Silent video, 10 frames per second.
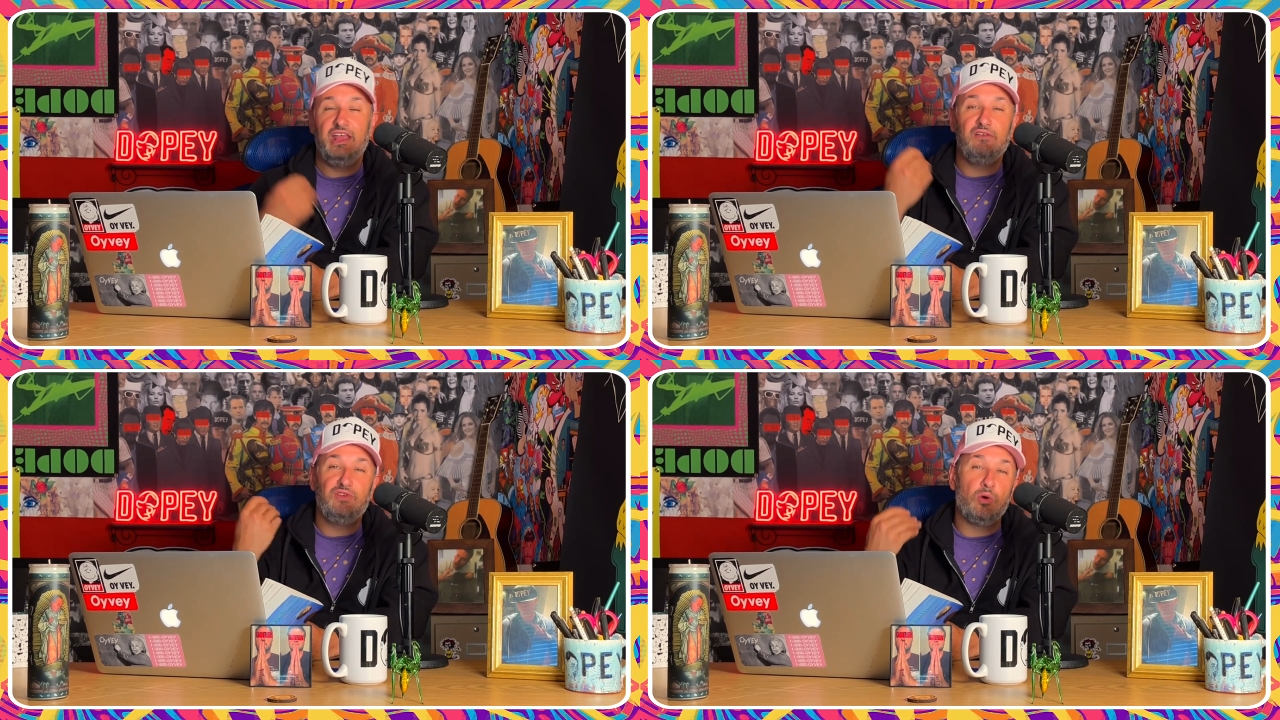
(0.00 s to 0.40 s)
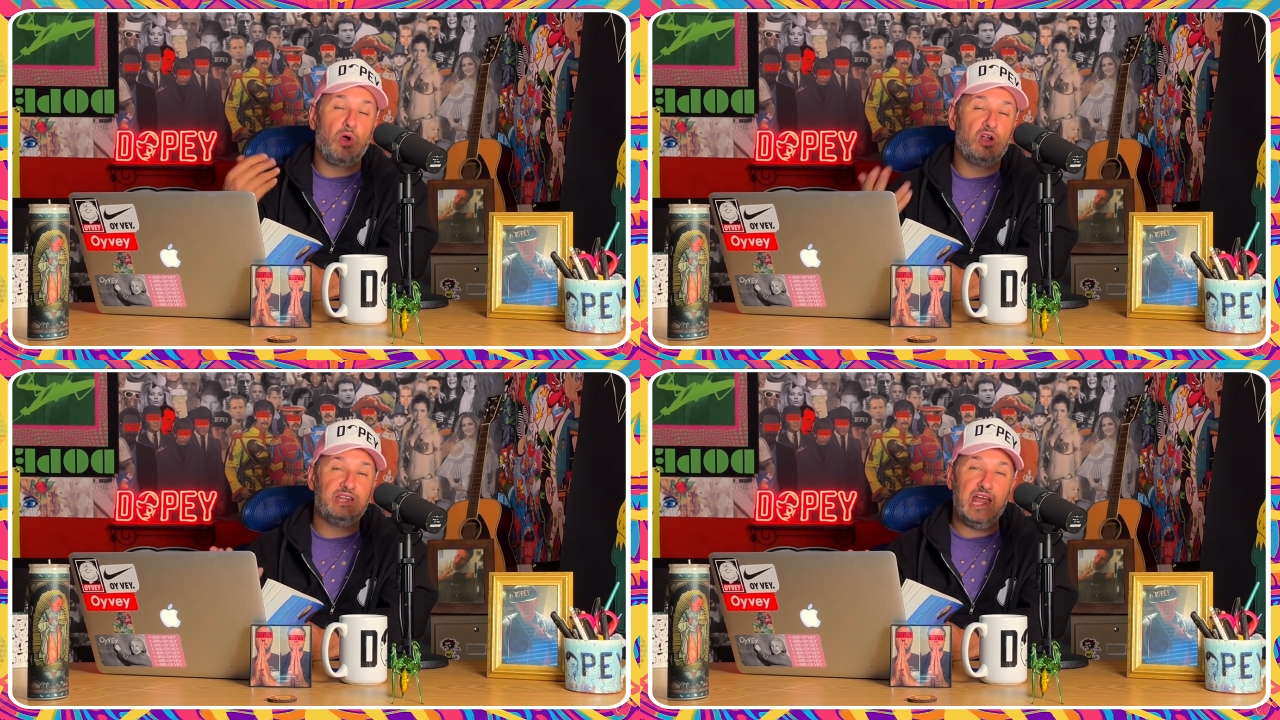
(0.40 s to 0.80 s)
If
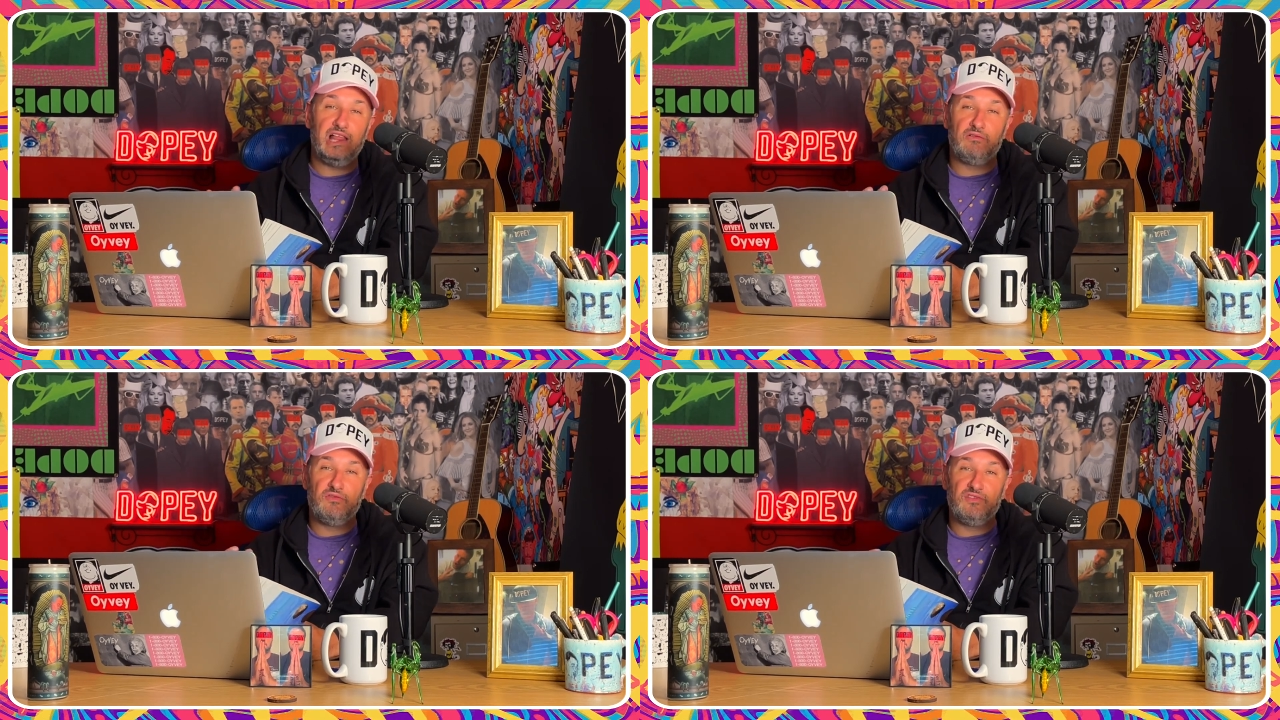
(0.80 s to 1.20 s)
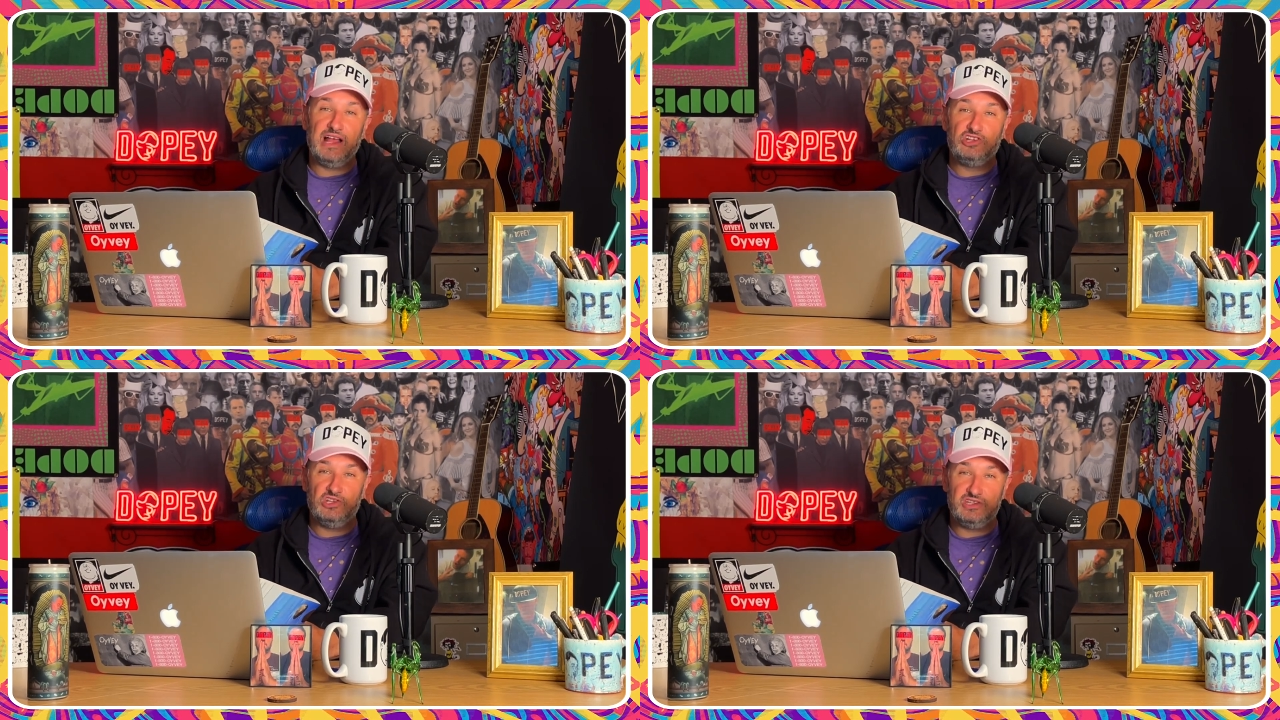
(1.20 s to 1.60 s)
you are a Daily
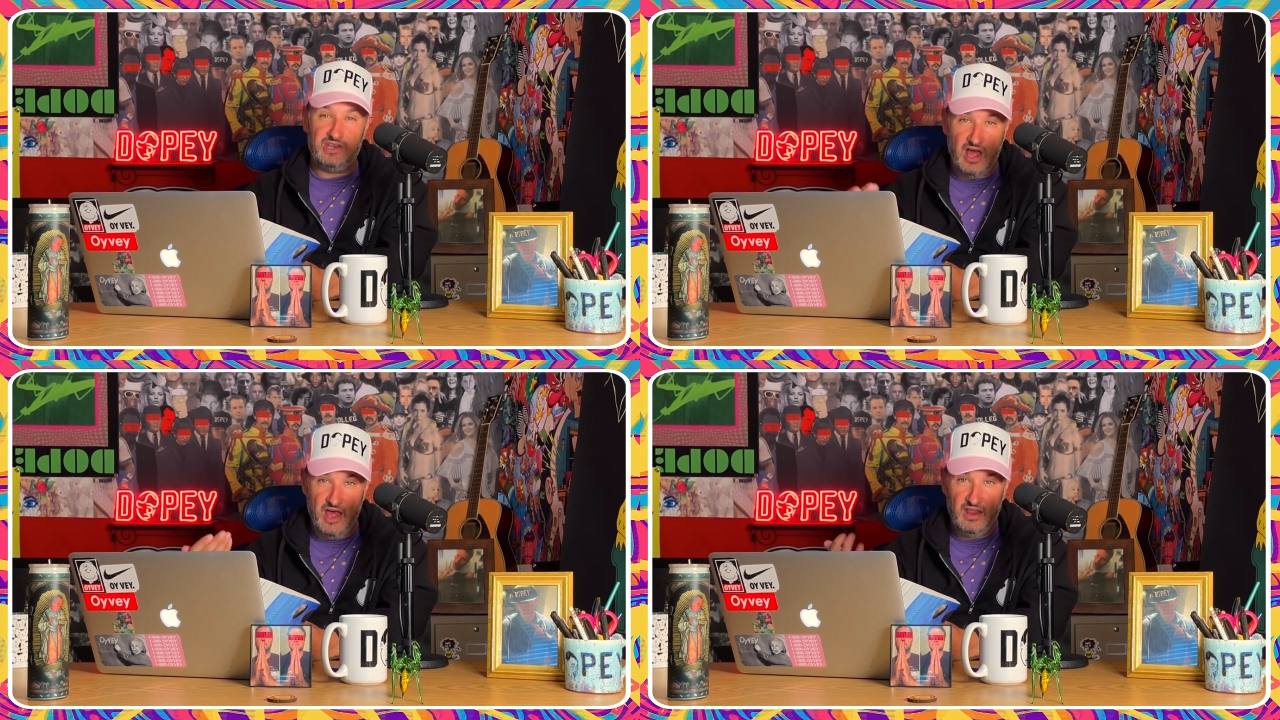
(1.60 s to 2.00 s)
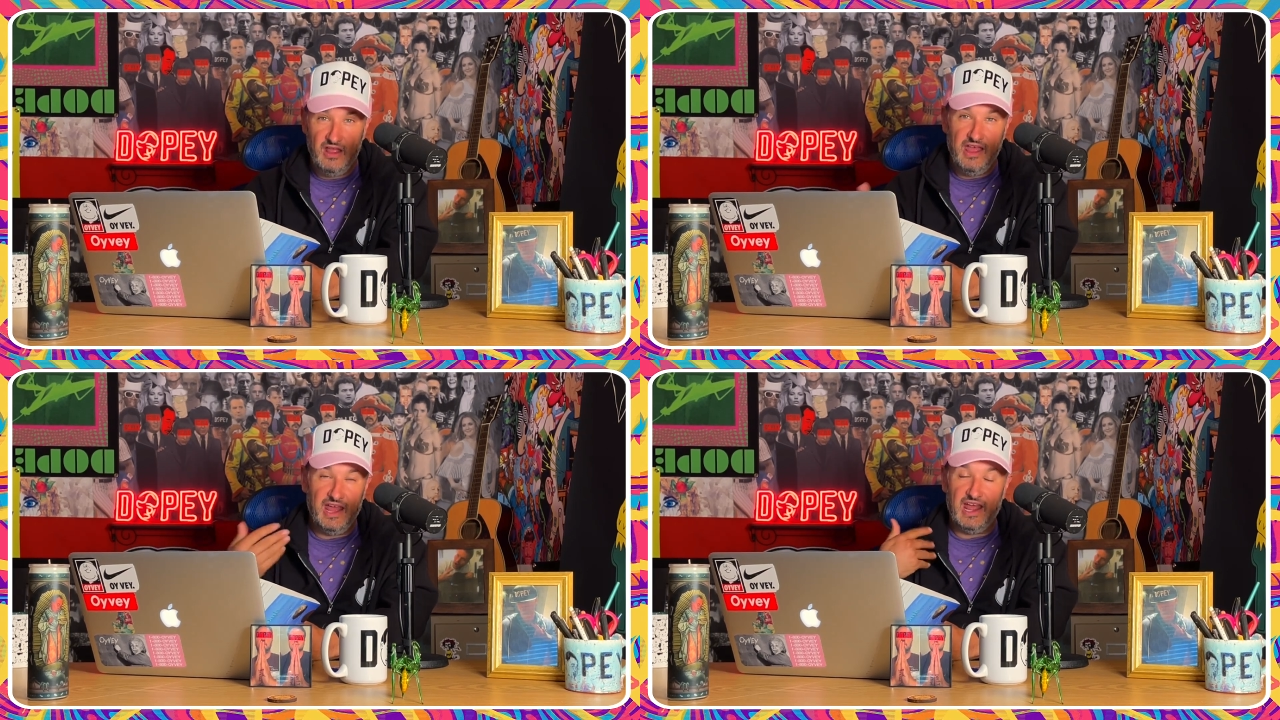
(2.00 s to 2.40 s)
Reflections
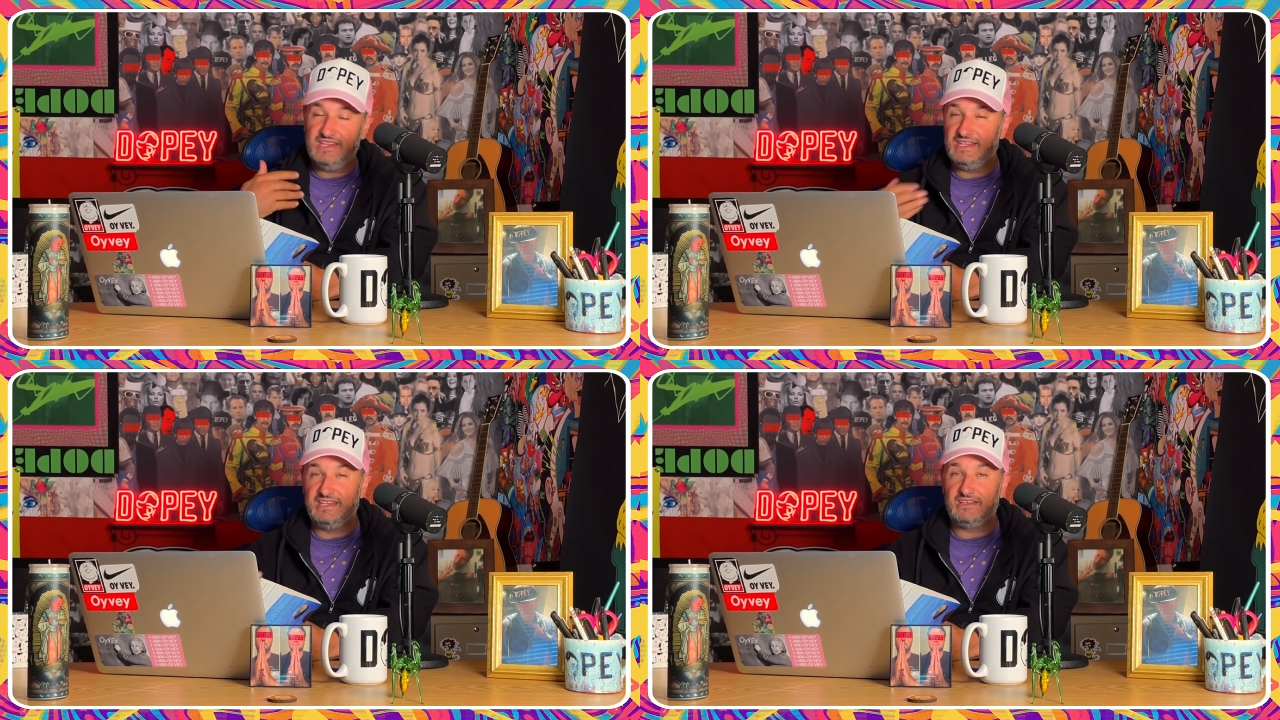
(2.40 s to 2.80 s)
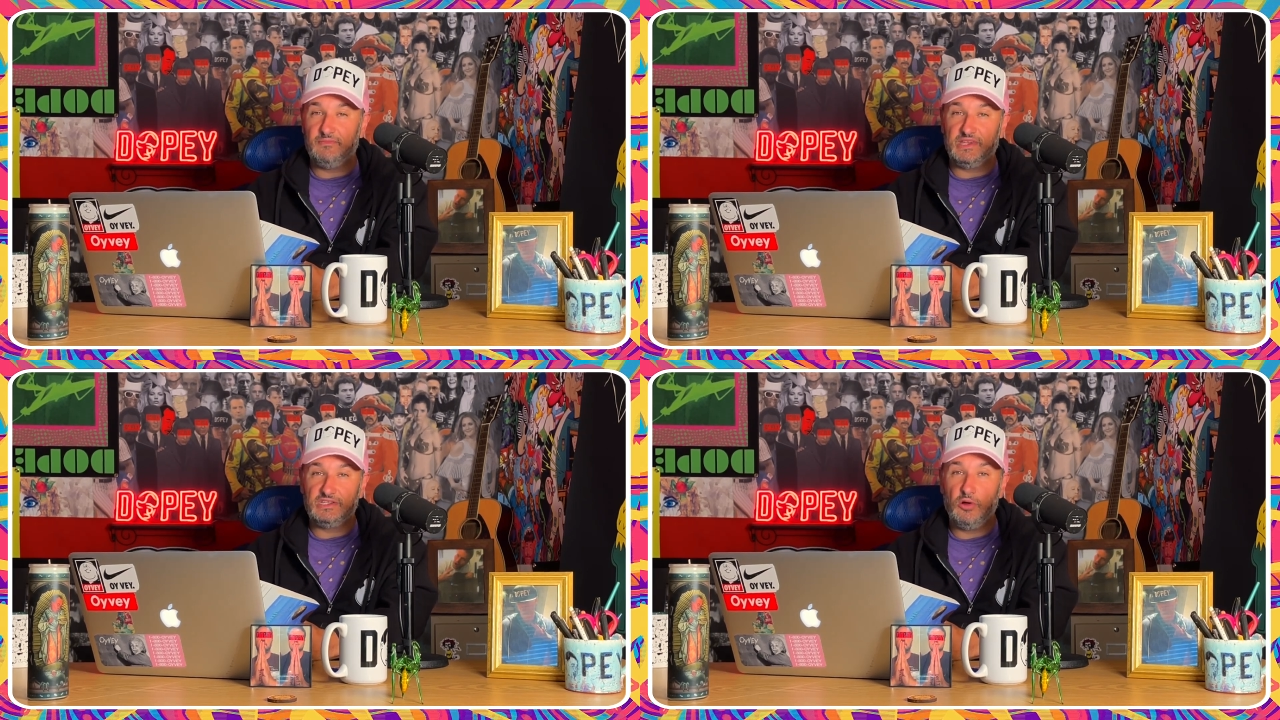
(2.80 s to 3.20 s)
nut and I say
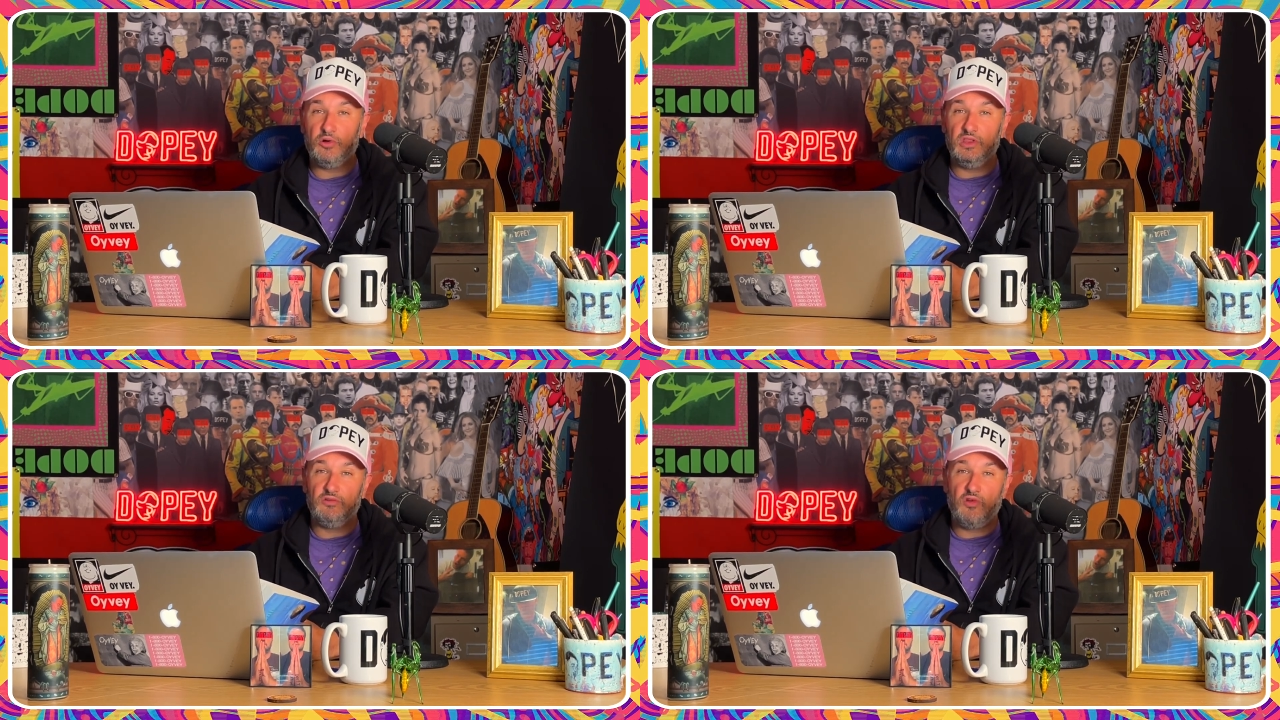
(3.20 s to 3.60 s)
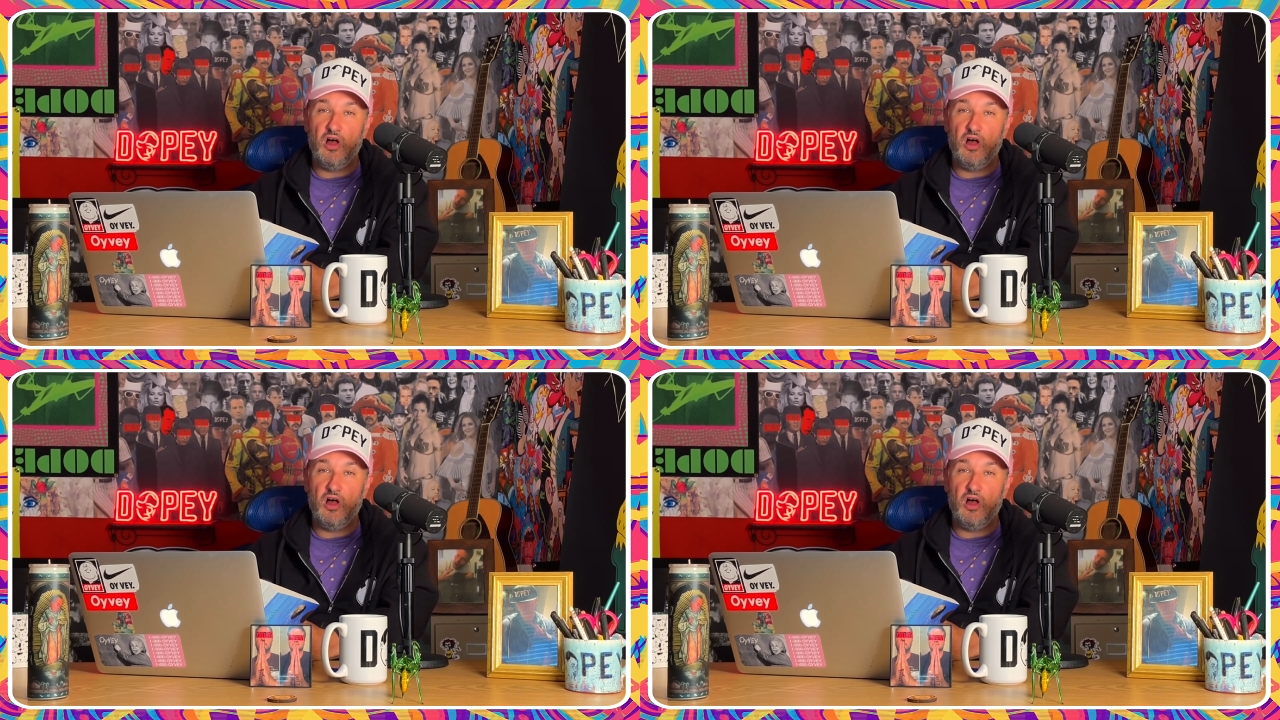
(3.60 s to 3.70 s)
something totally